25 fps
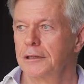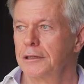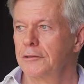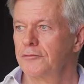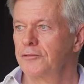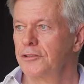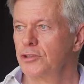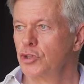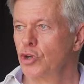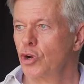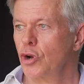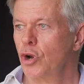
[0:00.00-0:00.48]

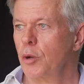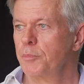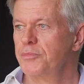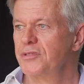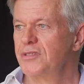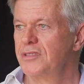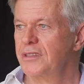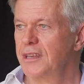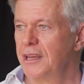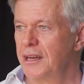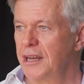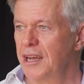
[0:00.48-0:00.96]
for
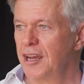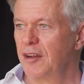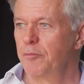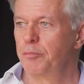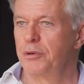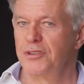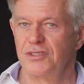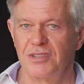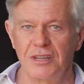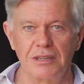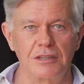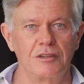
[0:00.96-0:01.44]
jobs that have
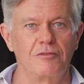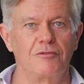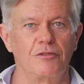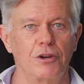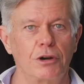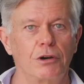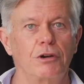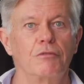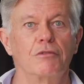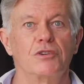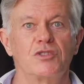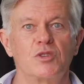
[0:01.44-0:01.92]
presented
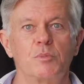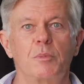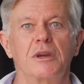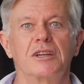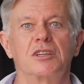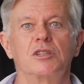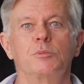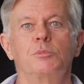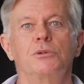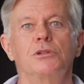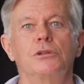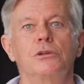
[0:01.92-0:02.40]
very
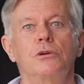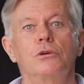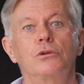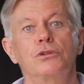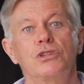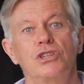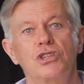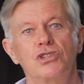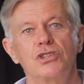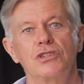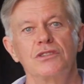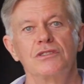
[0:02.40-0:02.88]
respectable
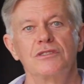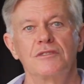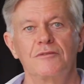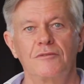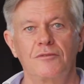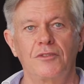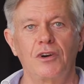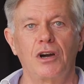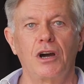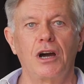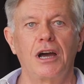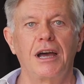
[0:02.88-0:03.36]
auditions
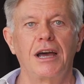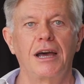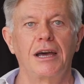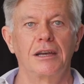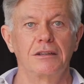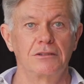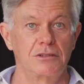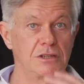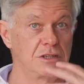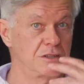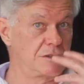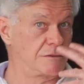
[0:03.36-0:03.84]
via
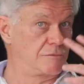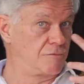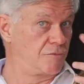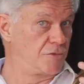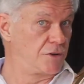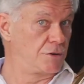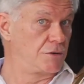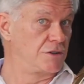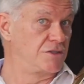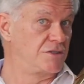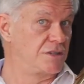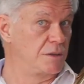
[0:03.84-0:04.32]
just
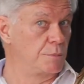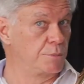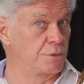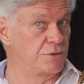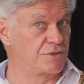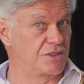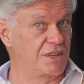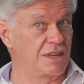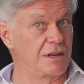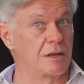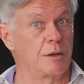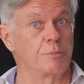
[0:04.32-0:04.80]
very simple
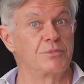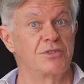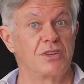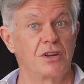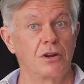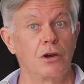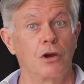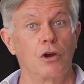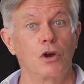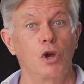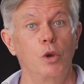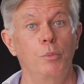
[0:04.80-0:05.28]
setups at
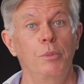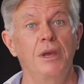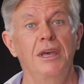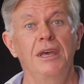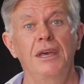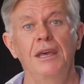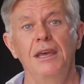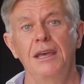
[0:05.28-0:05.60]
home.